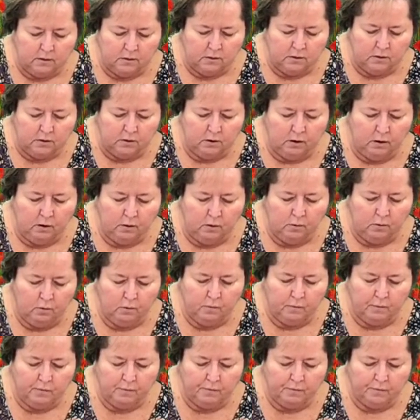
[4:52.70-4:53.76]
So
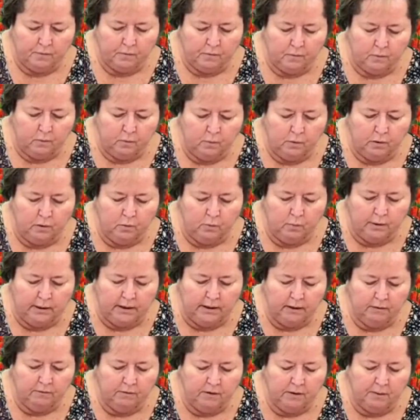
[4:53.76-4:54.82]
when
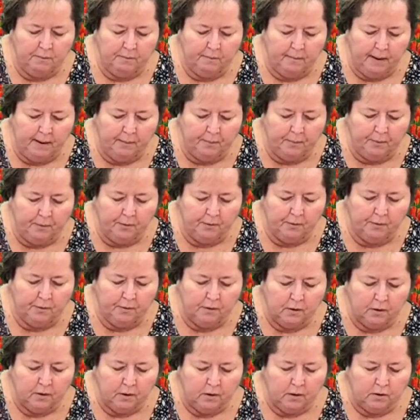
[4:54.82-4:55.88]
we remember
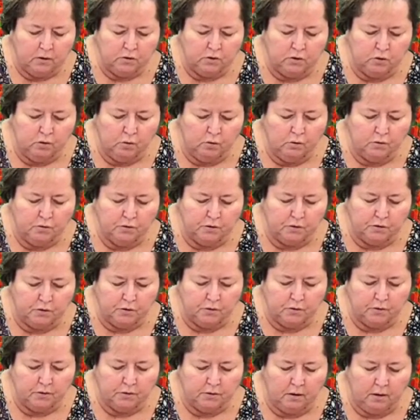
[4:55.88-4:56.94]

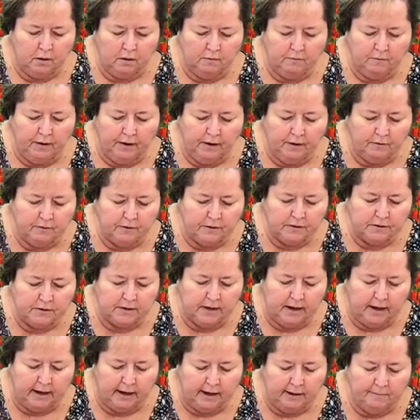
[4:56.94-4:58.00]
soldiers on Veterans
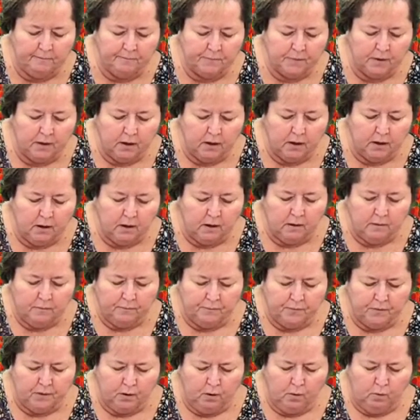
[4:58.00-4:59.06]
Day,
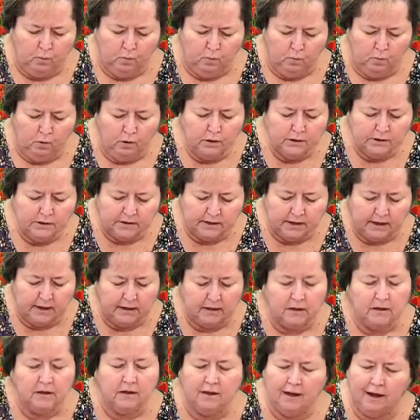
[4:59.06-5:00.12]
we're saying
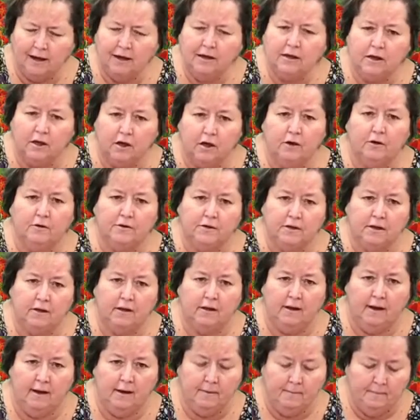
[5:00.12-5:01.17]
thank you to
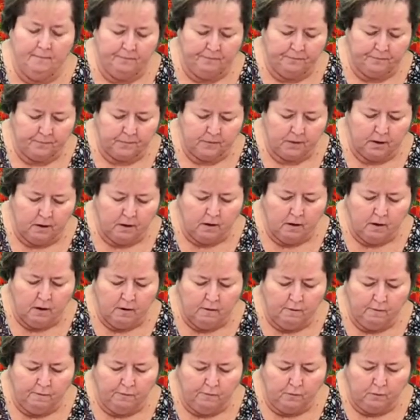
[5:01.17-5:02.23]
them
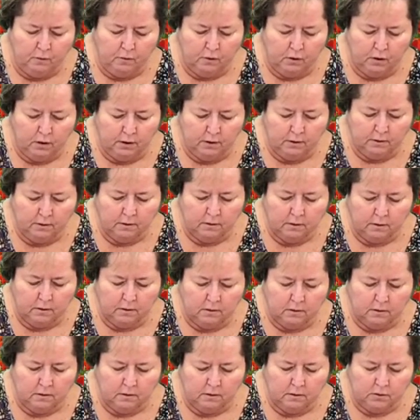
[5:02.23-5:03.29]
for
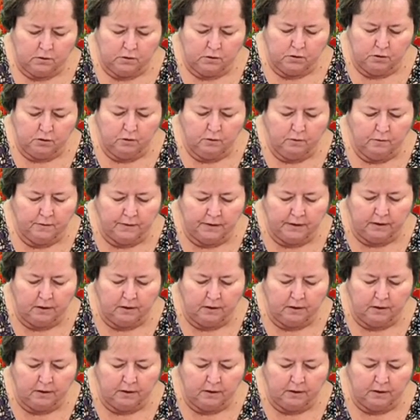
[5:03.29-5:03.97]
serving